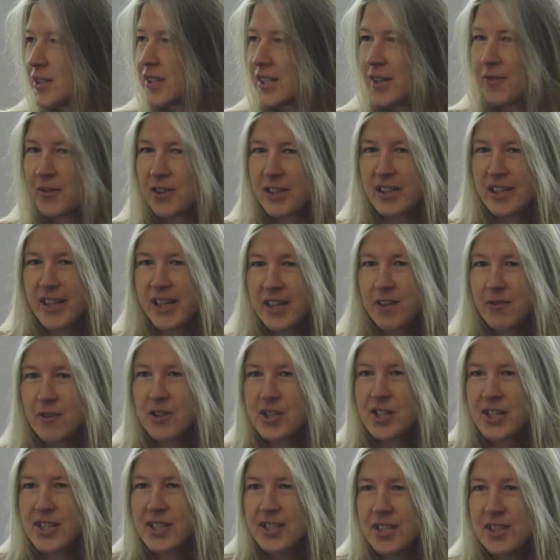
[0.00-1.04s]
several
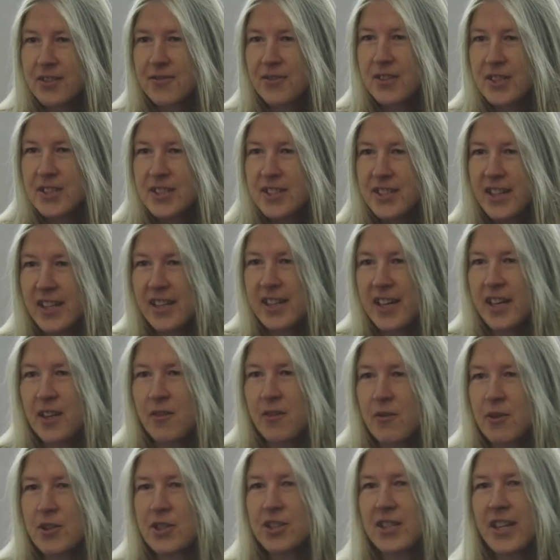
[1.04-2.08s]
languages if it's the
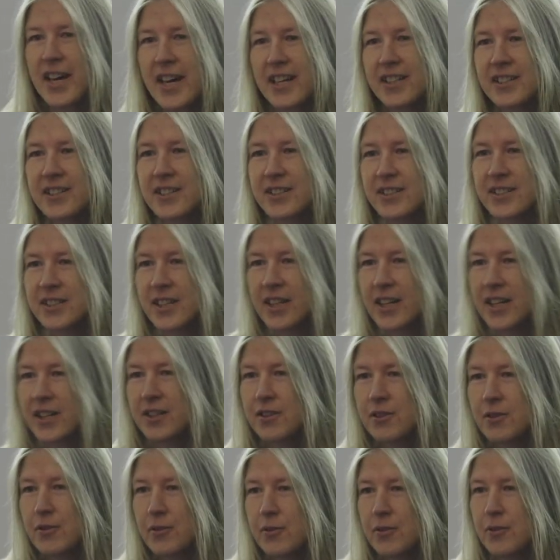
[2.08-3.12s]
language that
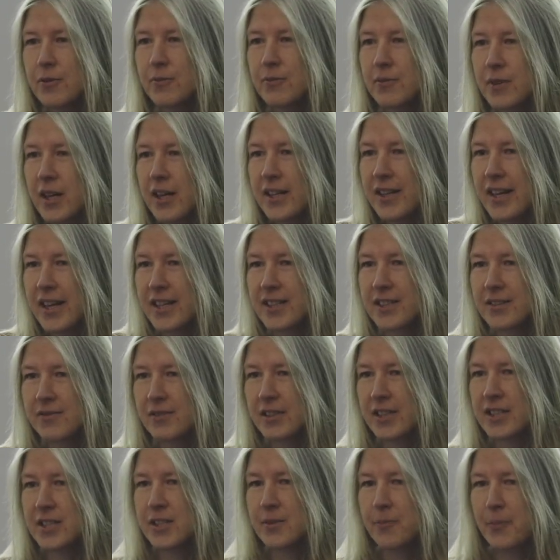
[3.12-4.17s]
you
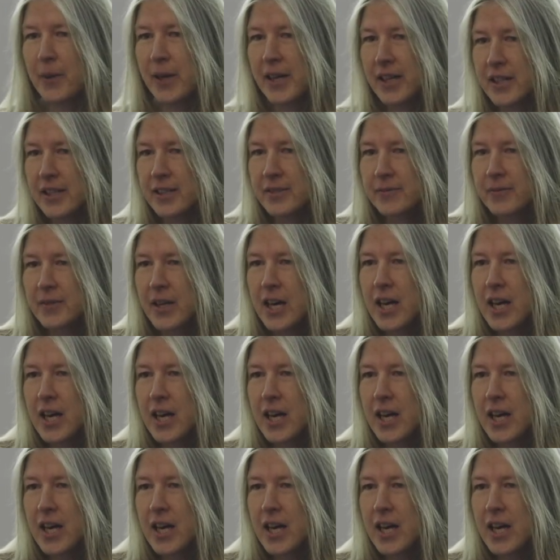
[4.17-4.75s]
natively speak.